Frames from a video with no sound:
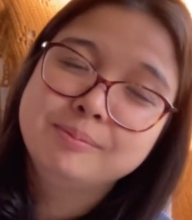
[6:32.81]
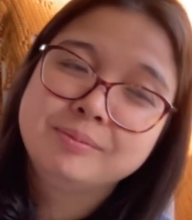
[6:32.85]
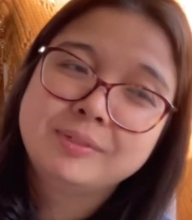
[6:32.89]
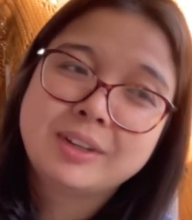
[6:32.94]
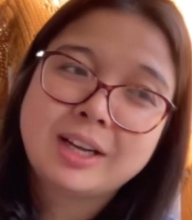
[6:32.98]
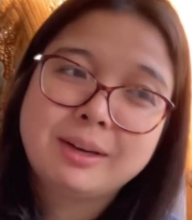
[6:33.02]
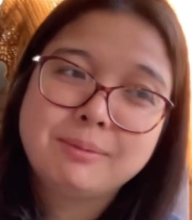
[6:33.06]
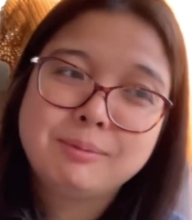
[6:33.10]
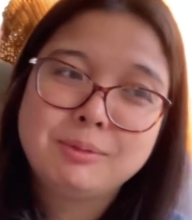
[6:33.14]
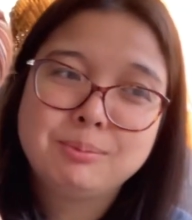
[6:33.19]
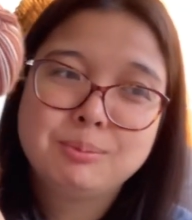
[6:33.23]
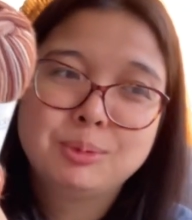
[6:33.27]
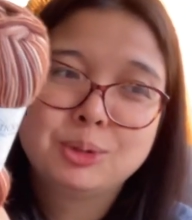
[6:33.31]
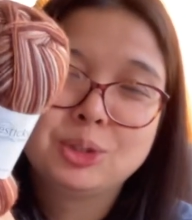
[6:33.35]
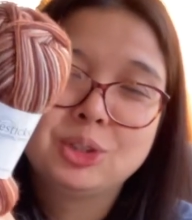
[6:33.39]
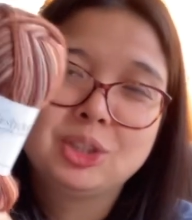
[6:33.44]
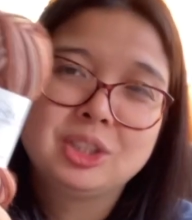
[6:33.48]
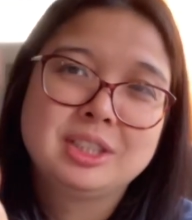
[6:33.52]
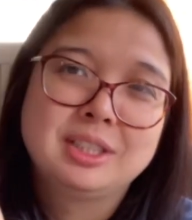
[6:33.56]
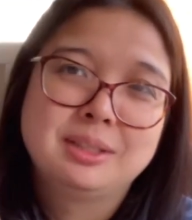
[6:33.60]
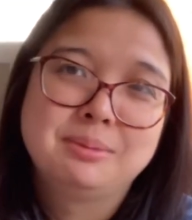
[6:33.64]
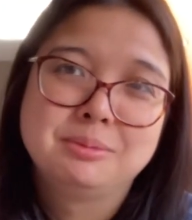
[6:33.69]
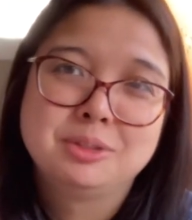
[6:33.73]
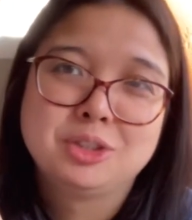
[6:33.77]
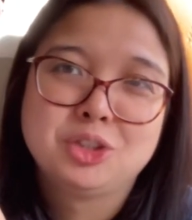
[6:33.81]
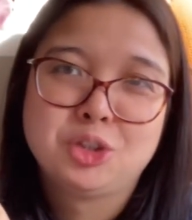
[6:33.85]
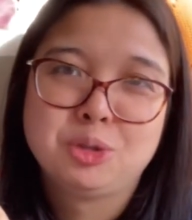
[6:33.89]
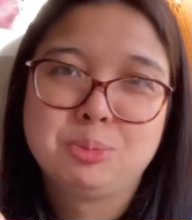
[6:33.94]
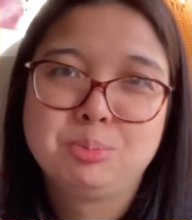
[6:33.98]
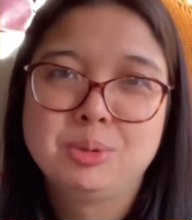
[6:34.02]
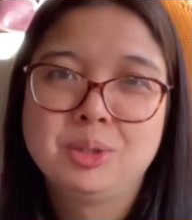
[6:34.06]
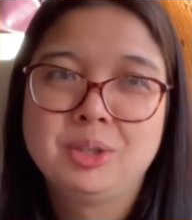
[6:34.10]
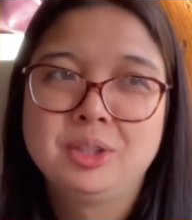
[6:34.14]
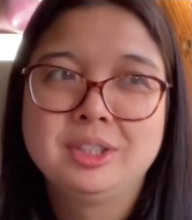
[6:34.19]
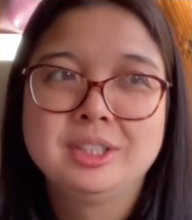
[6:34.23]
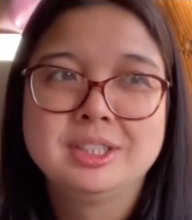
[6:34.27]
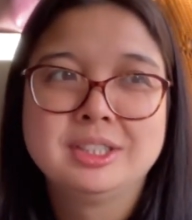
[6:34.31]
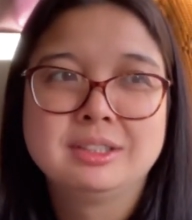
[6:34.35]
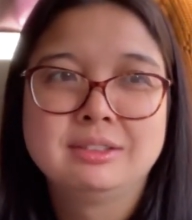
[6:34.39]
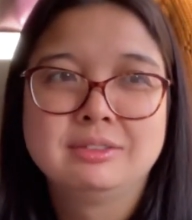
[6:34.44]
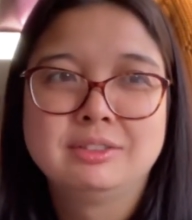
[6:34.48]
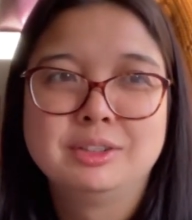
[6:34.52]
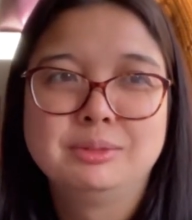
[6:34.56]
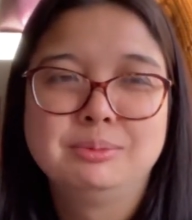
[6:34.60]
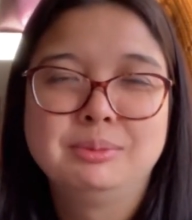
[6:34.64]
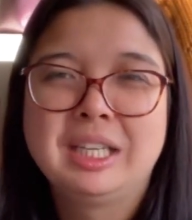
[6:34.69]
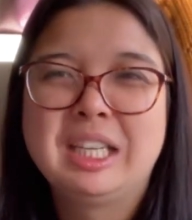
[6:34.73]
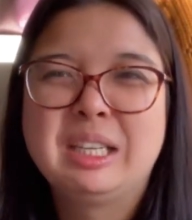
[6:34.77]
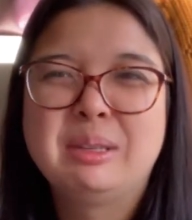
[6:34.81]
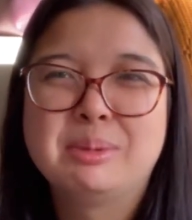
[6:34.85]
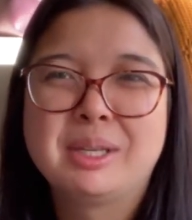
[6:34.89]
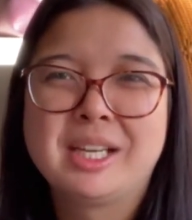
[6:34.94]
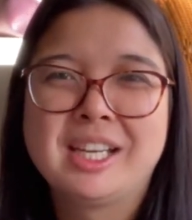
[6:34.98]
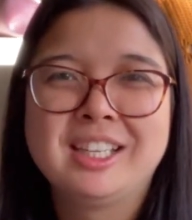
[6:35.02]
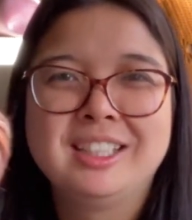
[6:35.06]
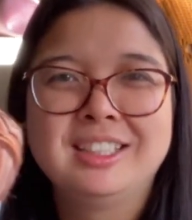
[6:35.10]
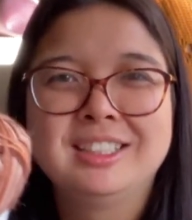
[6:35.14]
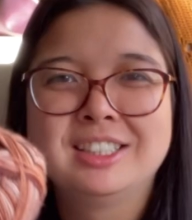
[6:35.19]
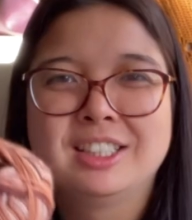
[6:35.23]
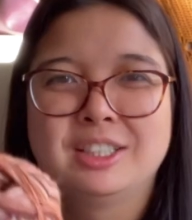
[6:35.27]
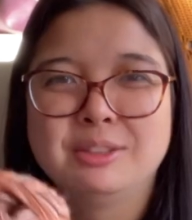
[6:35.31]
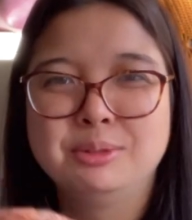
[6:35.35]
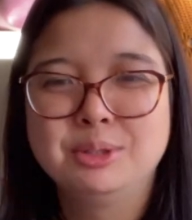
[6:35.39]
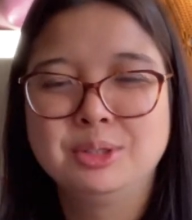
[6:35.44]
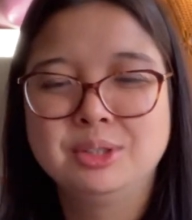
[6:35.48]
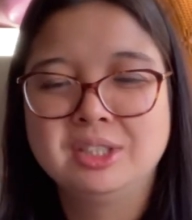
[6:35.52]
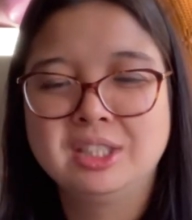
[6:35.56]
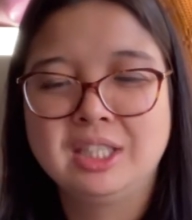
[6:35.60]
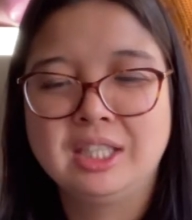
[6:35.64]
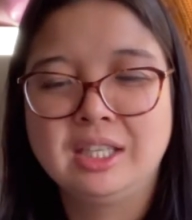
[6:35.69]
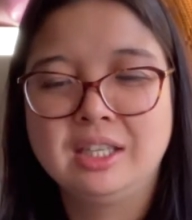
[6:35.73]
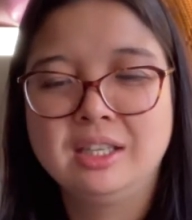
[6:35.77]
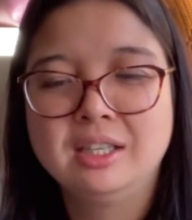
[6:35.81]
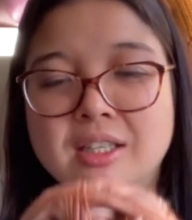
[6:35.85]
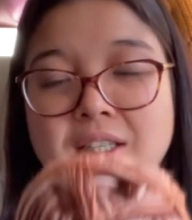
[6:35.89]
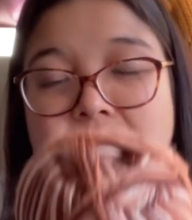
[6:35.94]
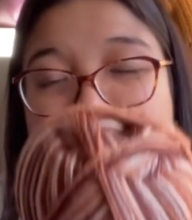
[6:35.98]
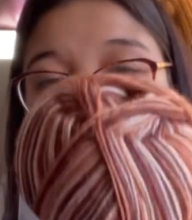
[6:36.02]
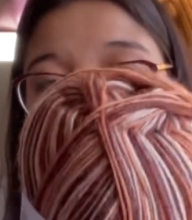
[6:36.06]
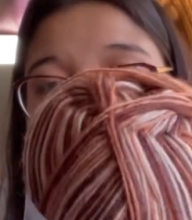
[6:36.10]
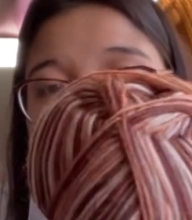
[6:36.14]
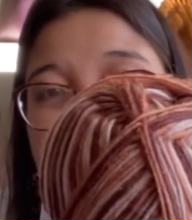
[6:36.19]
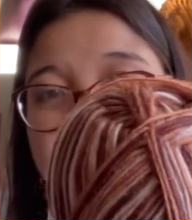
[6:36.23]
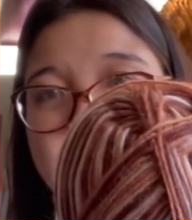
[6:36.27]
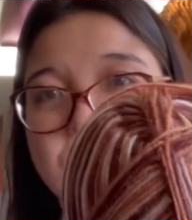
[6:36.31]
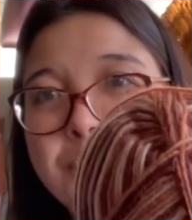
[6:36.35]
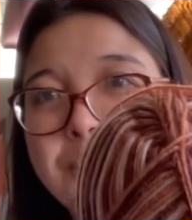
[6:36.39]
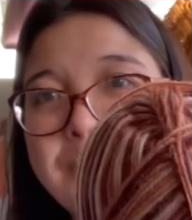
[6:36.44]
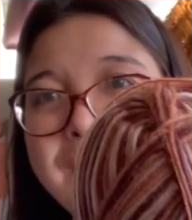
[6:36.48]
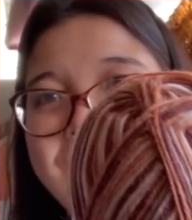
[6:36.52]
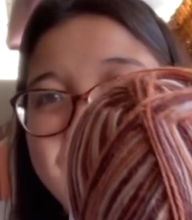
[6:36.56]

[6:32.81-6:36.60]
I bought some sock blockers from eBay, so we'll see when